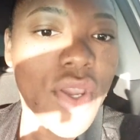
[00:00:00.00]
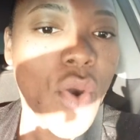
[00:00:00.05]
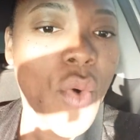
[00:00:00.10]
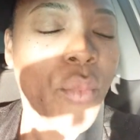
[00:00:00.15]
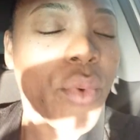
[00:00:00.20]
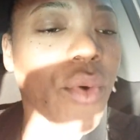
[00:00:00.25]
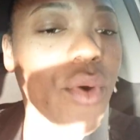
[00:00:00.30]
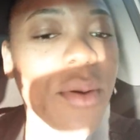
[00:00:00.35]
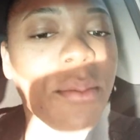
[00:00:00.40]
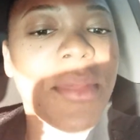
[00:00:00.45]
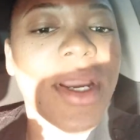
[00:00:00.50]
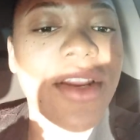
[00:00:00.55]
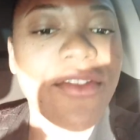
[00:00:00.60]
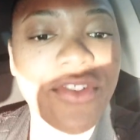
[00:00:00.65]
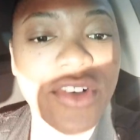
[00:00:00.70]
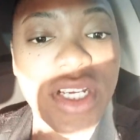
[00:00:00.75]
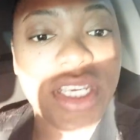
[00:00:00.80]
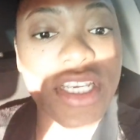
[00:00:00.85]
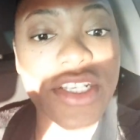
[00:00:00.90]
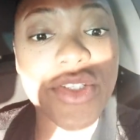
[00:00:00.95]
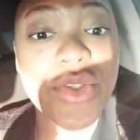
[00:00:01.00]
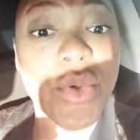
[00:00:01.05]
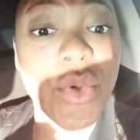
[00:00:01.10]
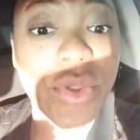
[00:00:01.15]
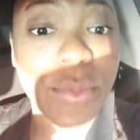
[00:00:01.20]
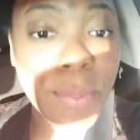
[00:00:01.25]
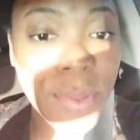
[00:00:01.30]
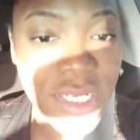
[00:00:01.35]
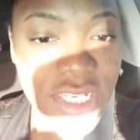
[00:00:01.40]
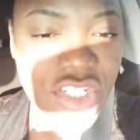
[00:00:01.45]
We were made for His
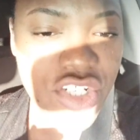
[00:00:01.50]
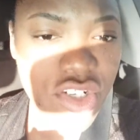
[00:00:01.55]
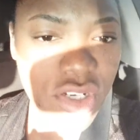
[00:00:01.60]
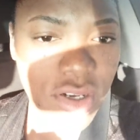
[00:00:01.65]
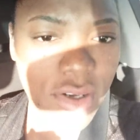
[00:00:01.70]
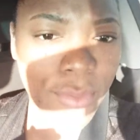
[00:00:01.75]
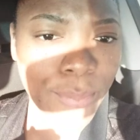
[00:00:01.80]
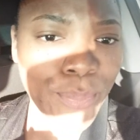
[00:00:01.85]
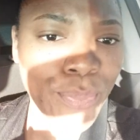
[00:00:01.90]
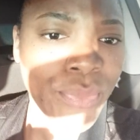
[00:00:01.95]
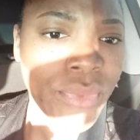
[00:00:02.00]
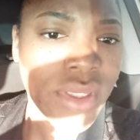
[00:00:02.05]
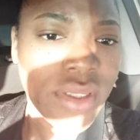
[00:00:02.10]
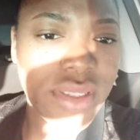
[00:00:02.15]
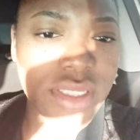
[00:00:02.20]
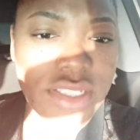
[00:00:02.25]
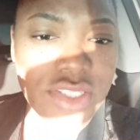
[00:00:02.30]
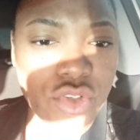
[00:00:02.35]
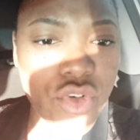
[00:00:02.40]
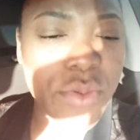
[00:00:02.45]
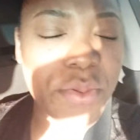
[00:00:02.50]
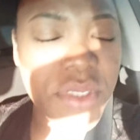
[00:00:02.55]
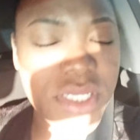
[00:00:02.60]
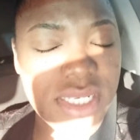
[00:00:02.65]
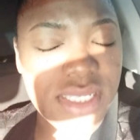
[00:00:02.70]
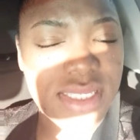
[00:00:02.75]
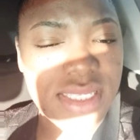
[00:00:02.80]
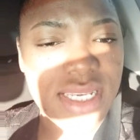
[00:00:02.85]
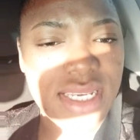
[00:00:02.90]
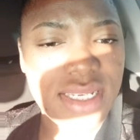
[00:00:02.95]
good pleasure, the scripture
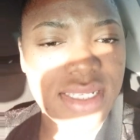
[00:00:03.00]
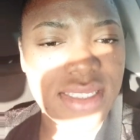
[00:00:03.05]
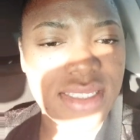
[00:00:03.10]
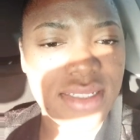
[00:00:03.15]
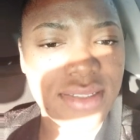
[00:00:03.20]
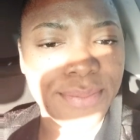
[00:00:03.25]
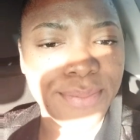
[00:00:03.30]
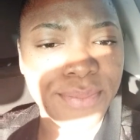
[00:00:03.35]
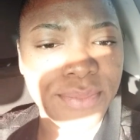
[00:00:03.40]
says,